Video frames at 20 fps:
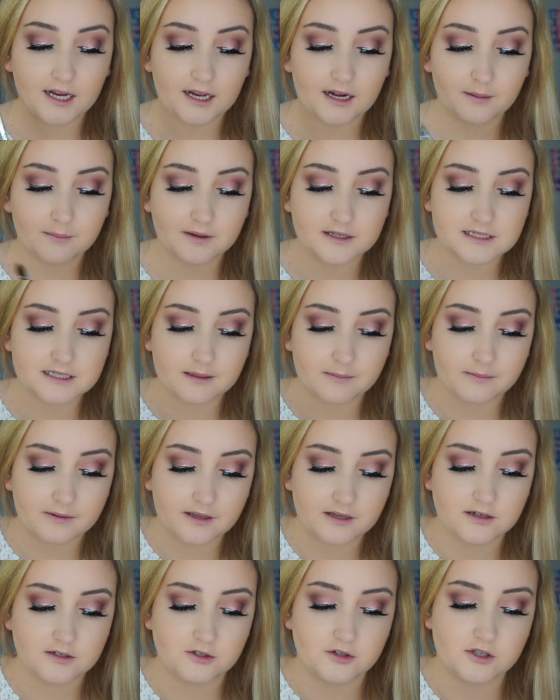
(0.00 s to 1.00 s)
and I'm going to
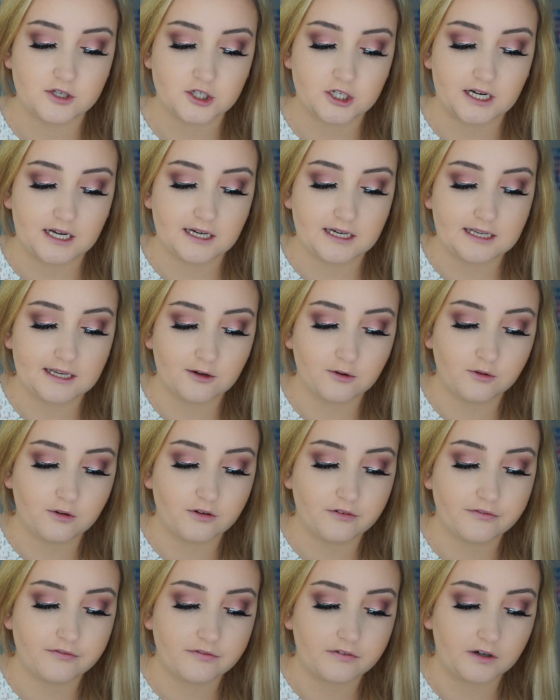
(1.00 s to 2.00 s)
dip into the shade
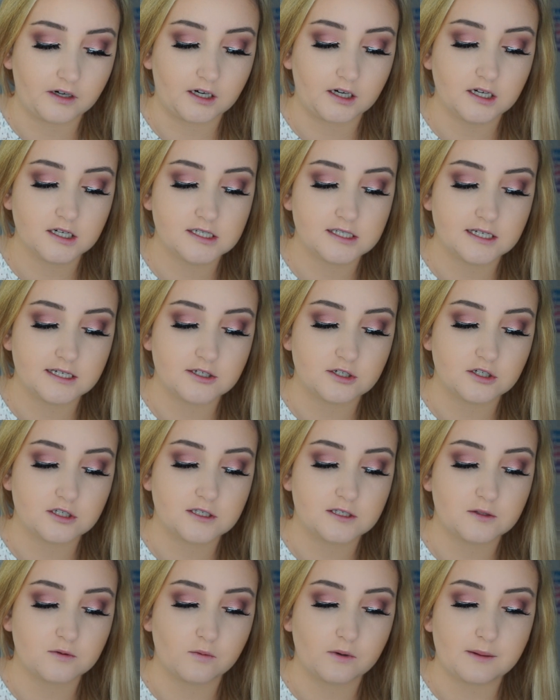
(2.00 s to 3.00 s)
Giggle first and
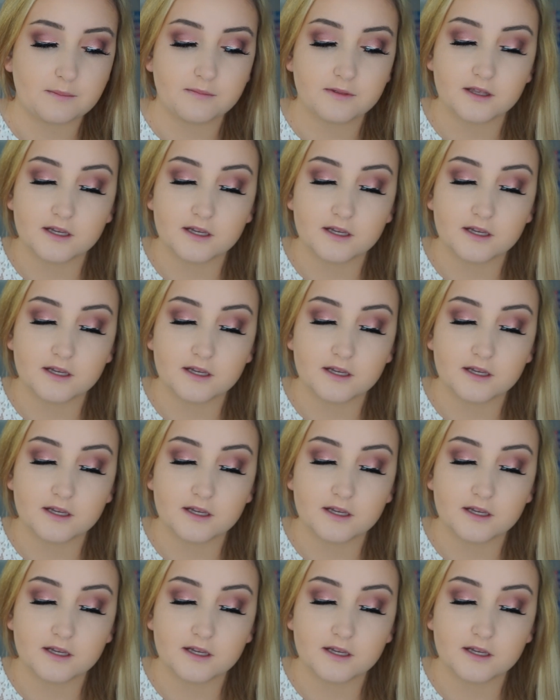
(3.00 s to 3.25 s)
just sweep